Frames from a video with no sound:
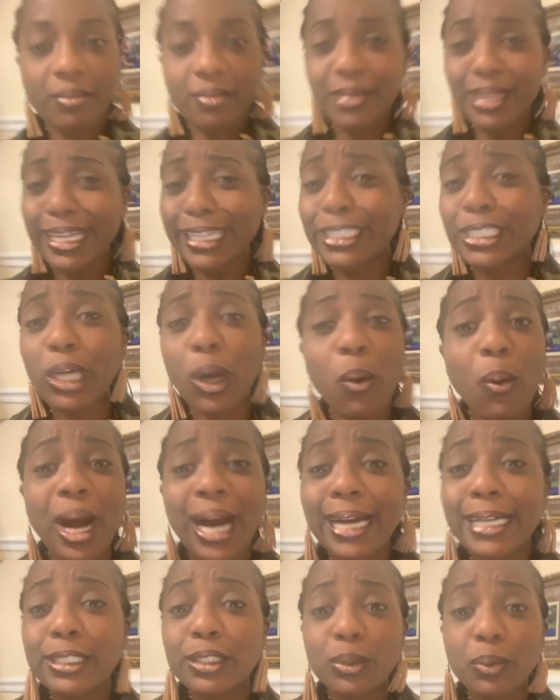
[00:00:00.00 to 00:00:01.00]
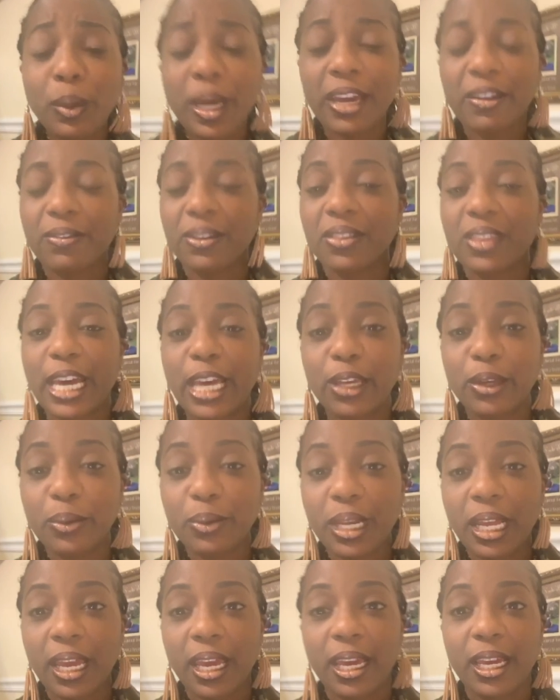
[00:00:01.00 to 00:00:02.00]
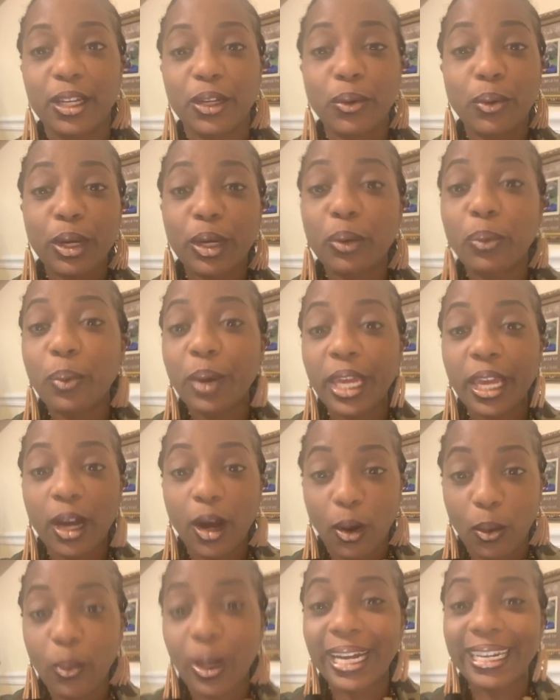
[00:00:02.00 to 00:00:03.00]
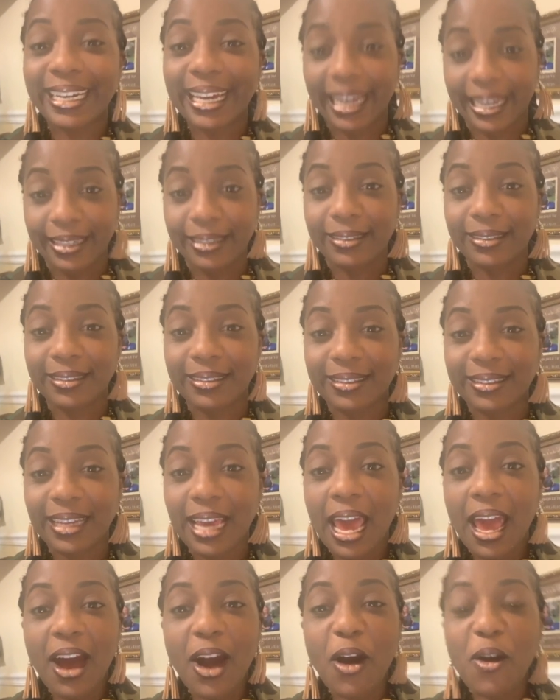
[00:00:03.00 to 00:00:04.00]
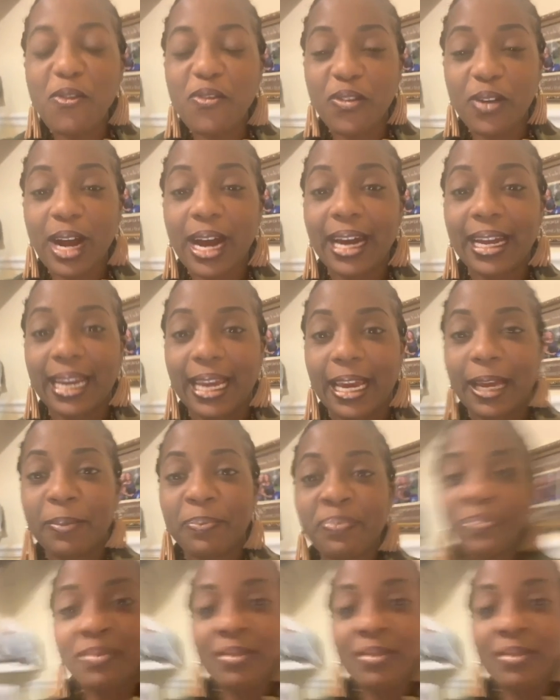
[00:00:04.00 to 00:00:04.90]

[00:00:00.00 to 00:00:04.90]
Don't undo everything you did during the week on one day on Friday.